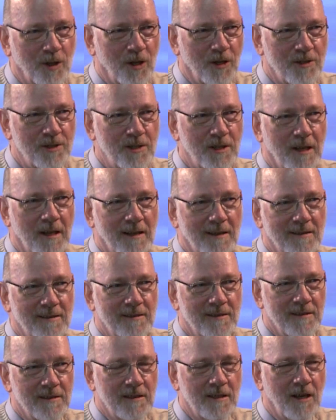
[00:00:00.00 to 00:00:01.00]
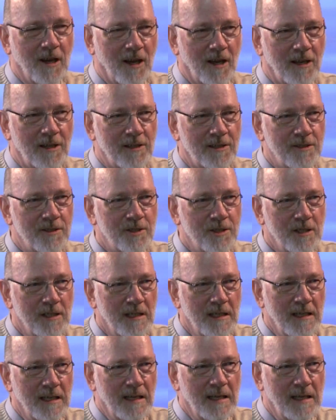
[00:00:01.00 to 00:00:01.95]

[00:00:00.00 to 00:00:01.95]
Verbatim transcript: to launch that college,